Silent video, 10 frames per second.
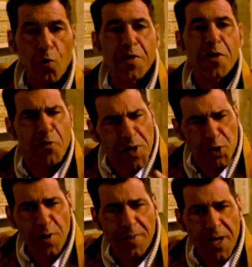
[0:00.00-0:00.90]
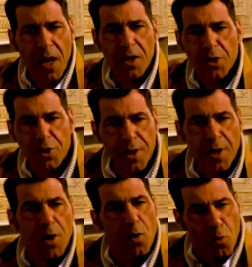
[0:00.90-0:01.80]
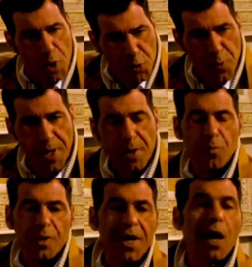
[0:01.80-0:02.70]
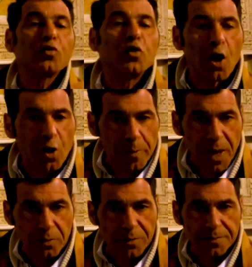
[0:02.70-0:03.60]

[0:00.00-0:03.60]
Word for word: with Christian theology, which we will now talk about.